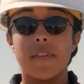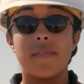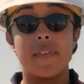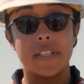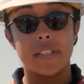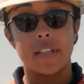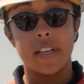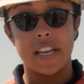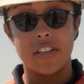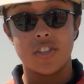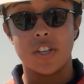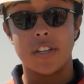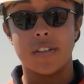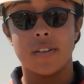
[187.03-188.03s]

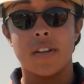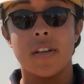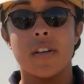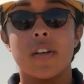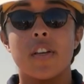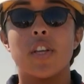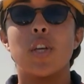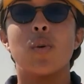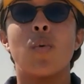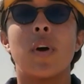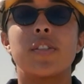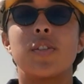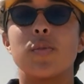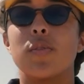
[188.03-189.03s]
ventilation. You
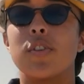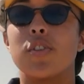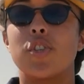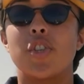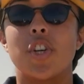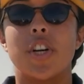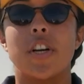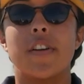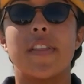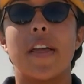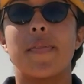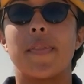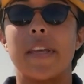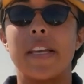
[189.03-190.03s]
want to ensure
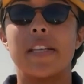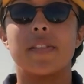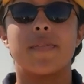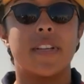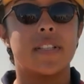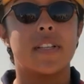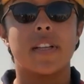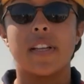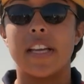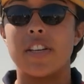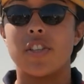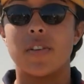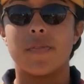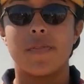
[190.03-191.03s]
that these
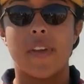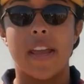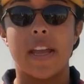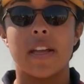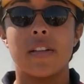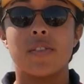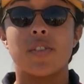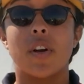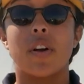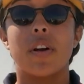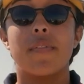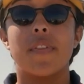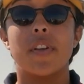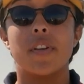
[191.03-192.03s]
ventilation fans are
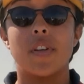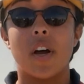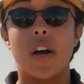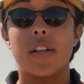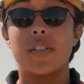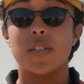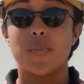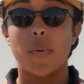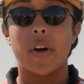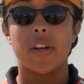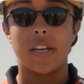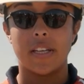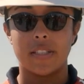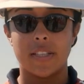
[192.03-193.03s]
of the
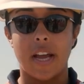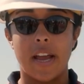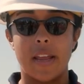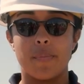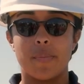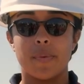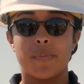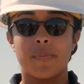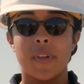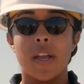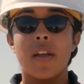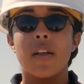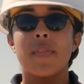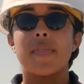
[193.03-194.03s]
non-sparking type.
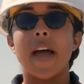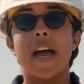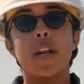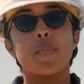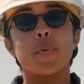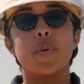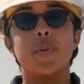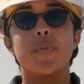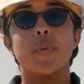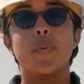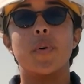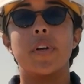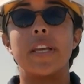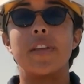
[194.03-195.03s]
That approval
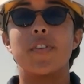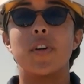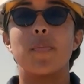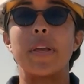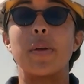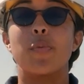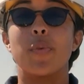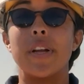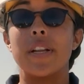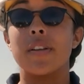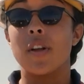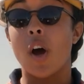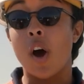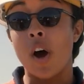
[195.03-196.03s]
will either be
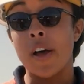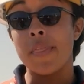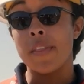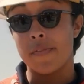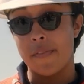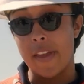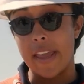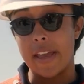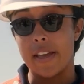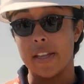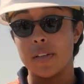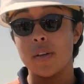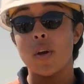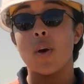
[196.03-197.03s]
written on the
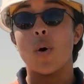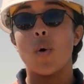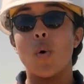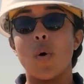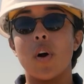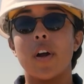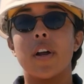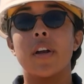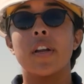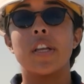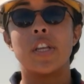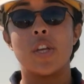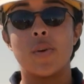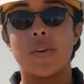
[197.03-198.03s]
fan, or
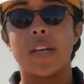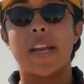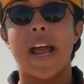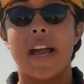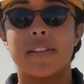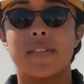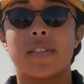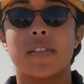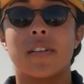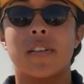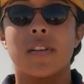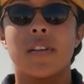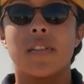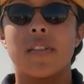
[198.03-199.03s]
you can ask
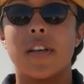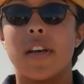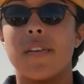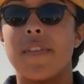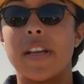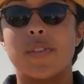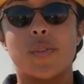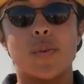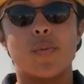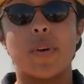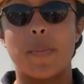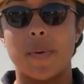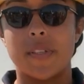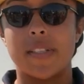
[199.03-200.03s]
the vessel
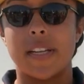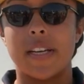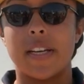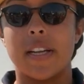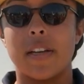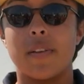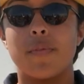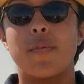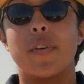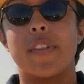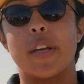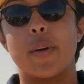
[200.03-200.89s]
representative for the